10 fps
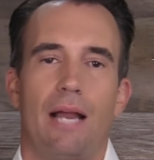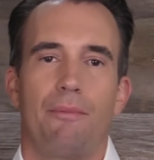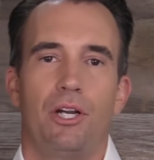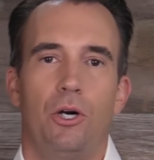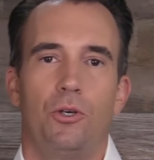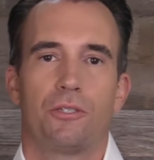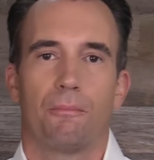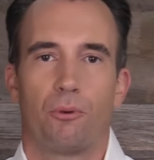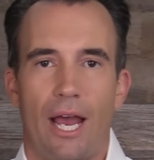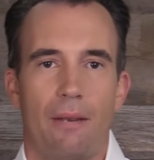I'm your host,
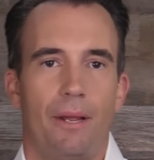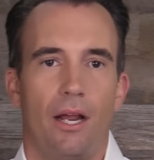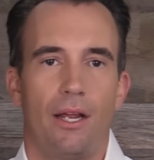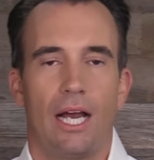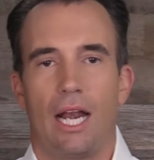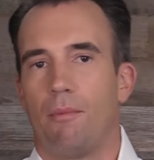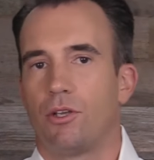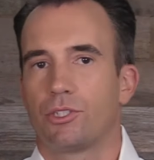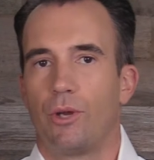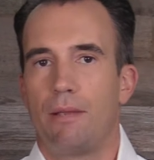Brad Barrett, and I'm
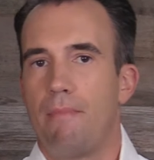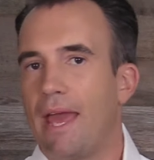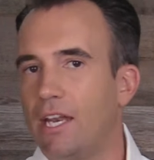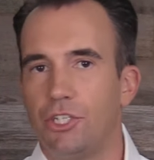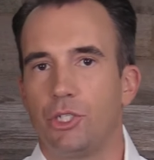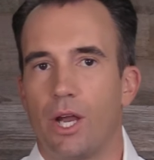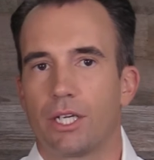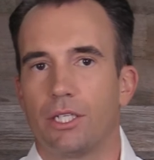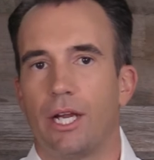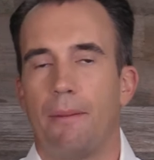also a managing
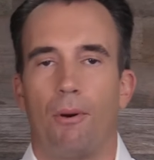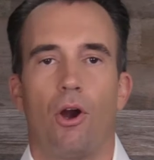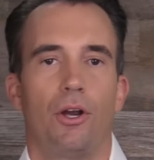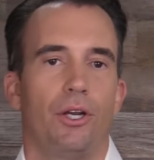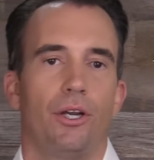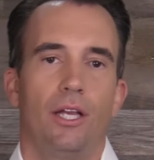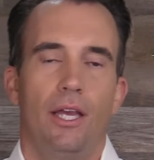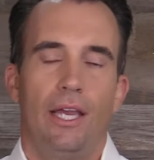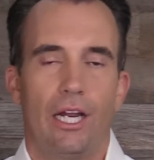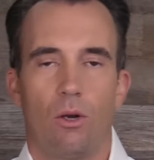director and partner
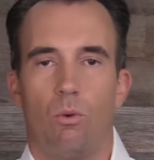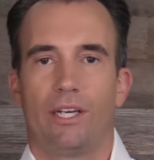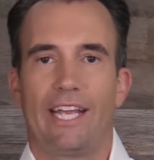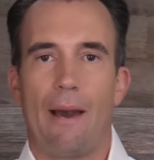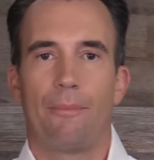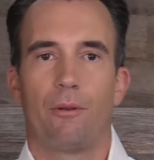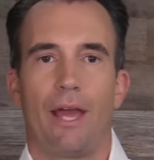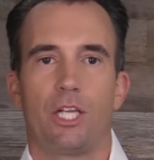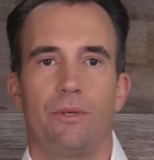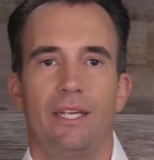here at One Capital
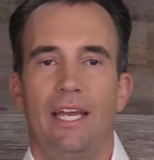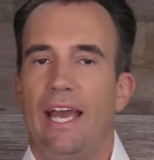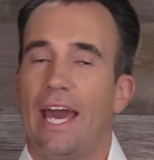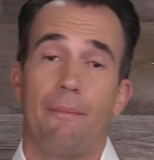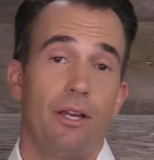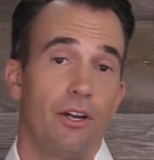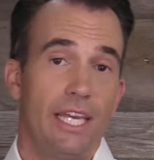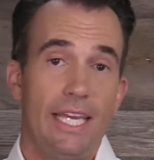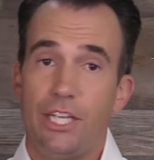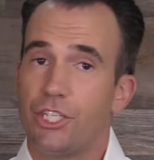Management. And I'm
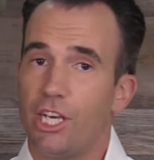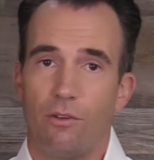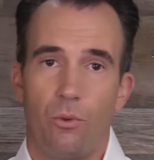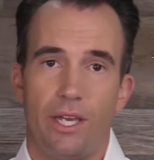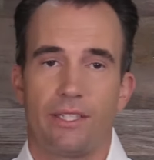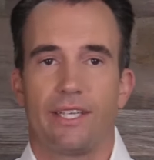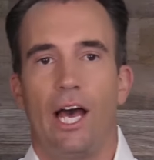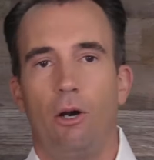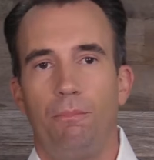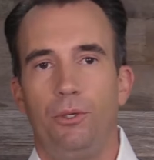here each and every week to
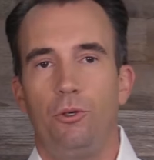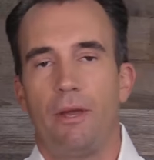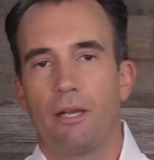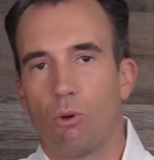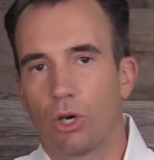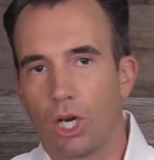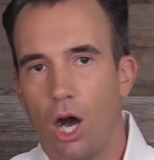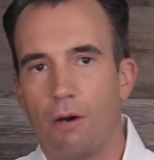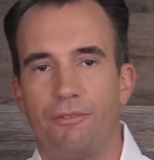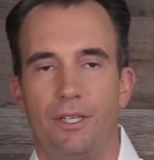help you make more
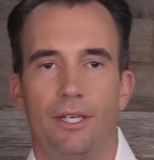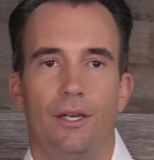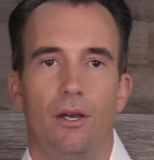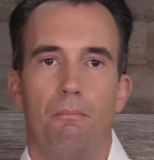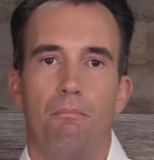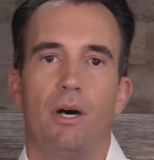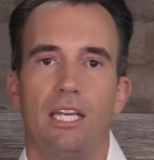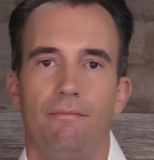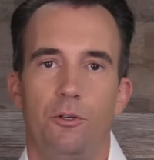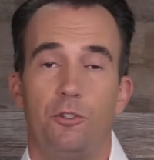confident
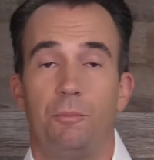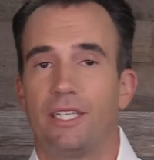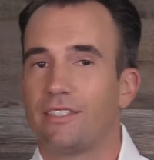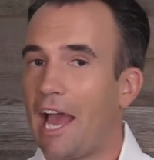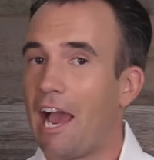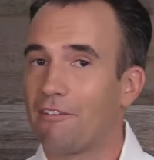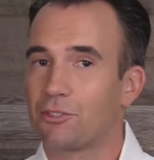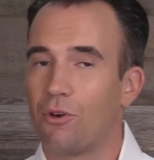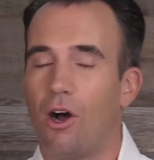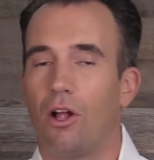money moves because,
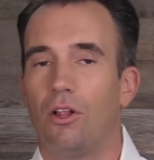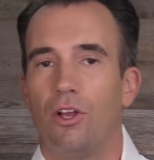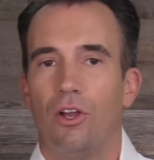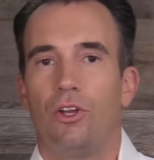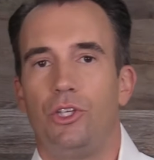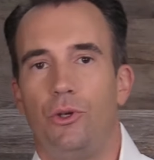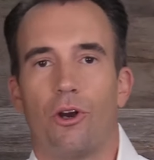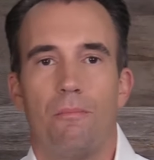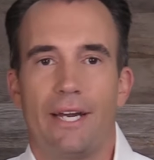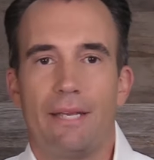after all,
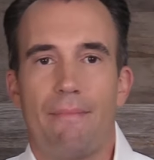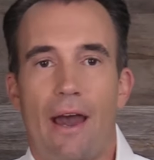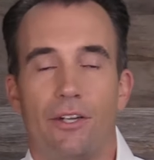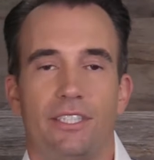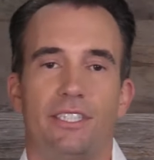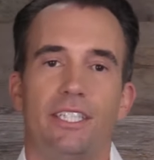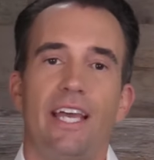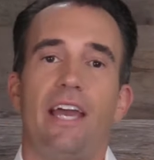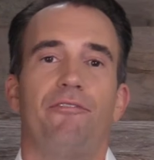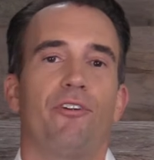your money matters. And
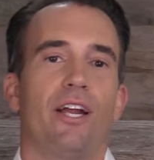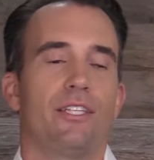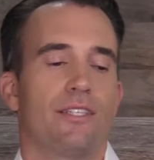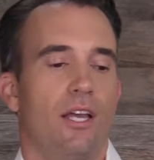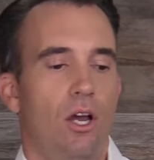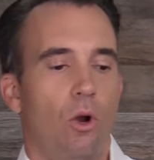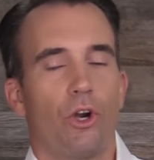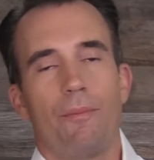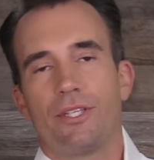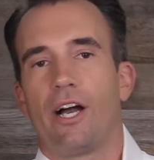today, friends,
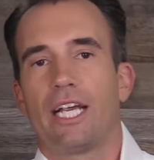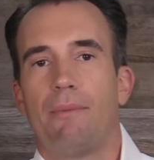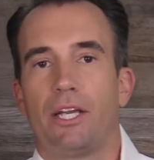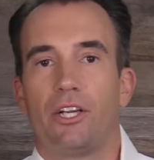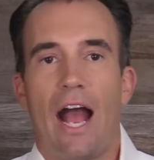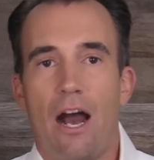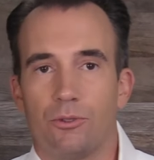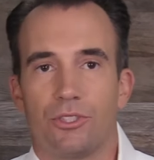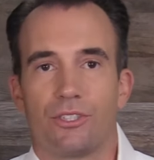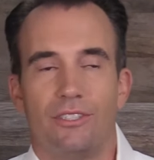we're gonna be talking about your
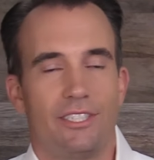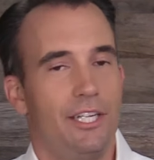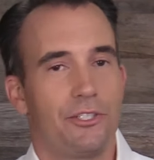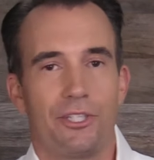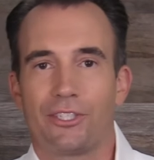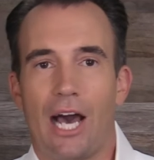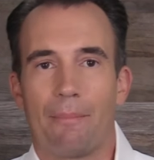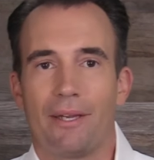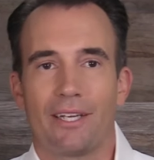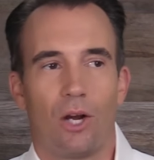house. It's an interesting
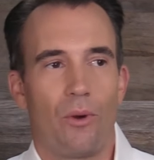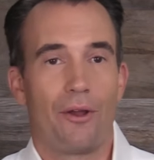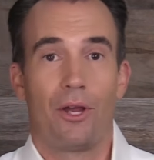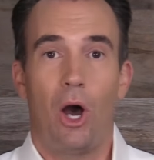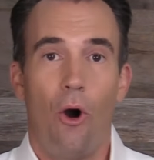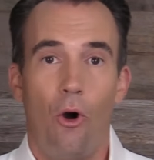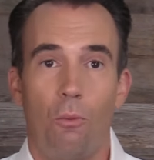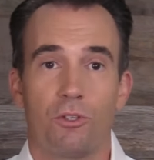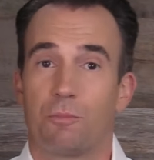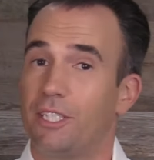topic around a
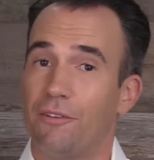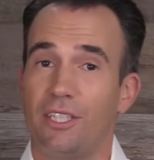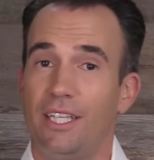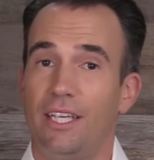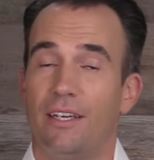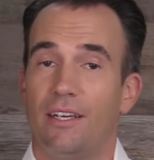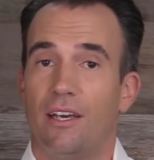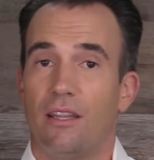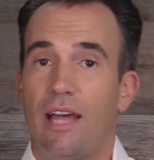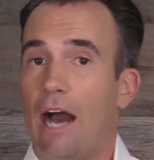home, specifically
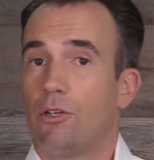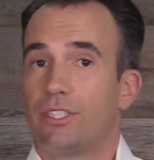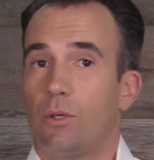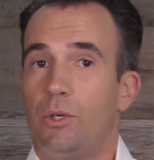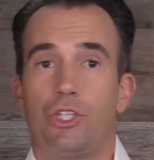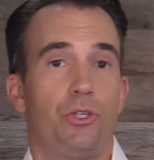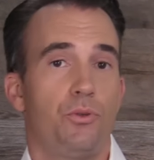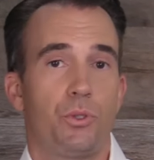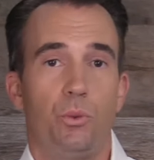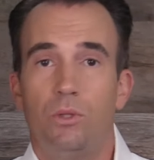the house that we
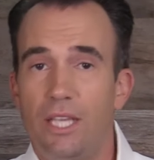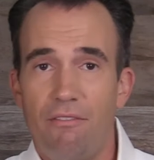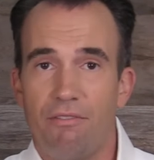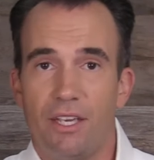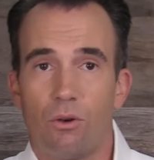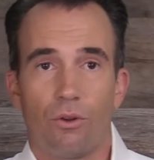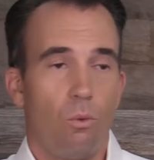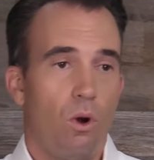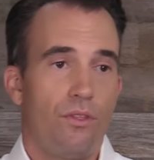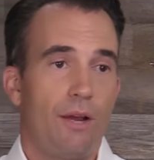choose to live in or the
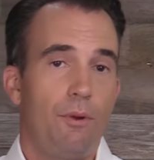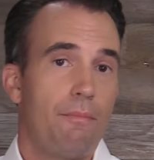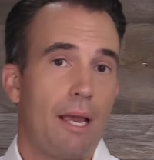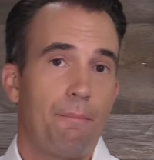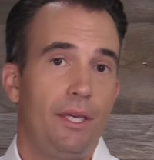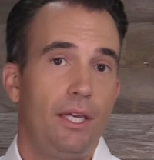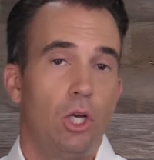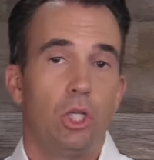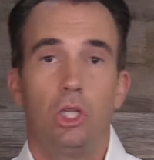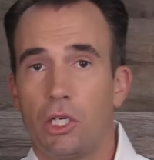one that we might be
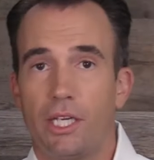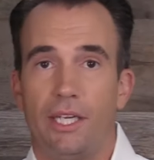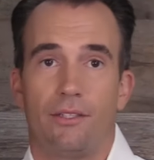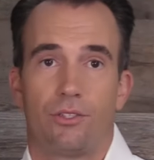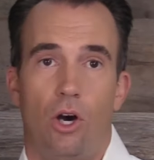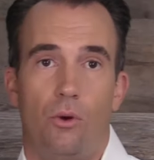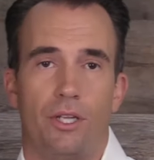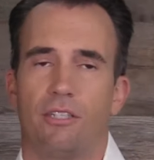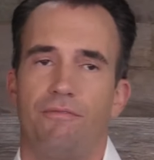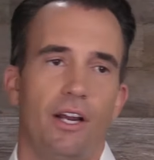looking to own.
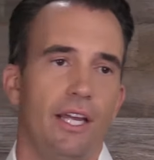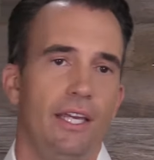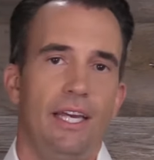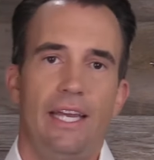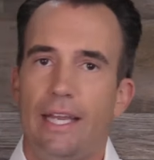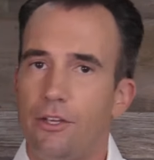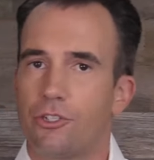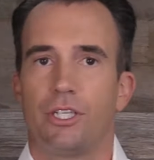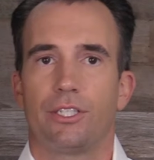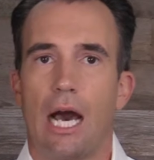It's a very
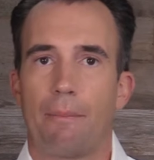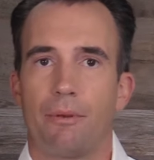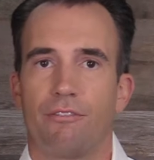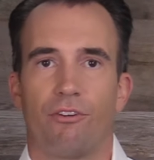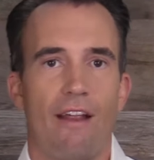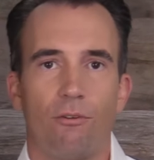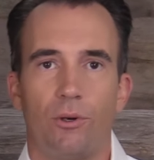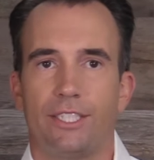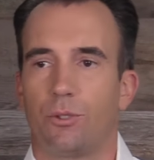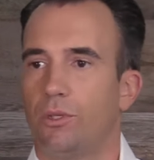interesting topic for
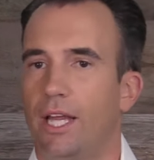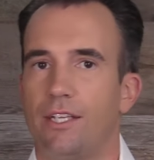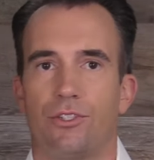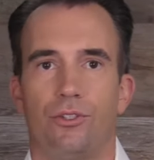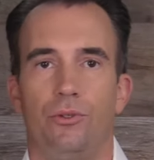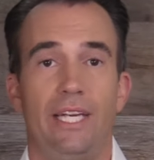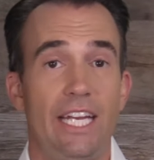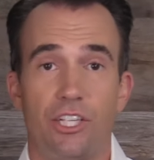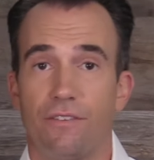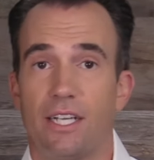everyone as it relates to
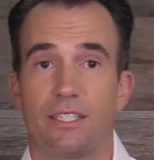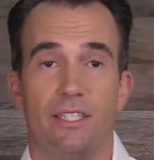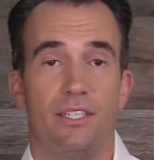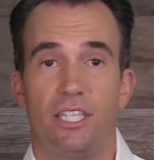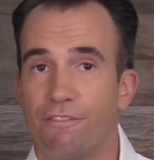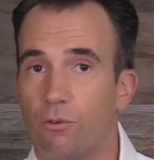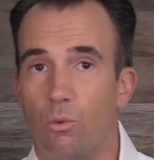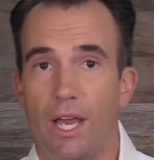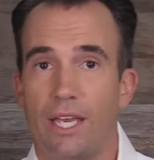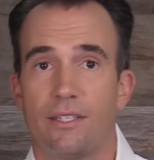each of us in different
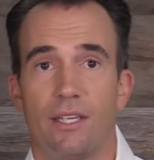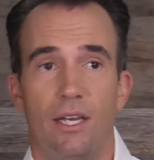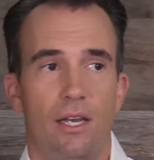ways.